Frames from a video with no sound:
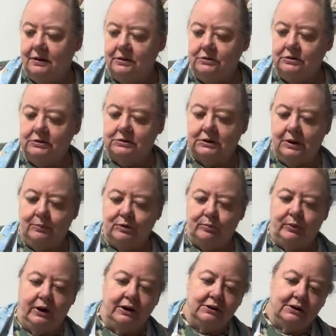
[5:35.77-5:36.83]
just keep
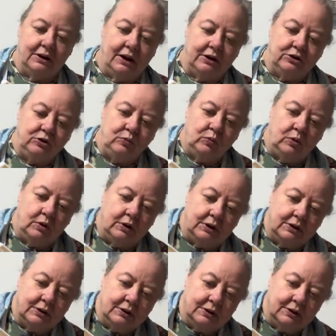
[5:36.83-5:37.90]
spreading it like you want it.
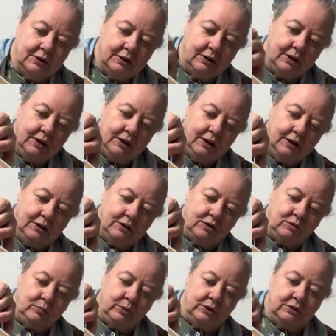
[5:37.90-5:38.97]
You
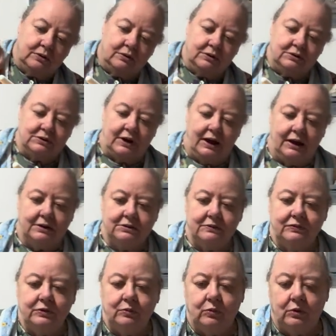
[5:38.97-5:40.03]
can put it on the sides
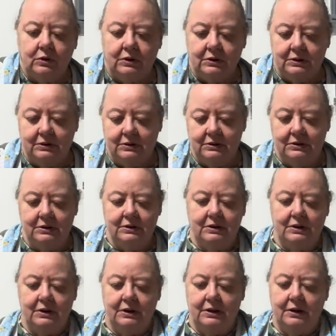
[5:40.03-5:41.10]
if you want.
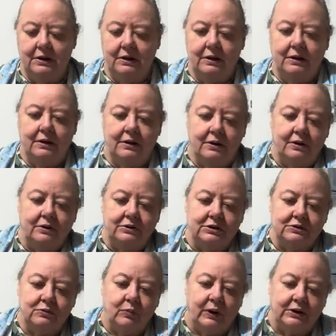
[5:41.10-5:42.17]
Or
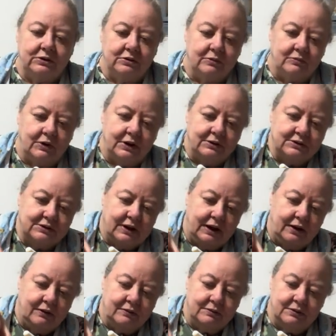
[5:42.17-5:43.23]
just wait till it runs
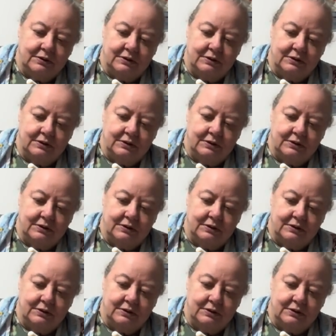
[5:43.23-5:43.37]
down.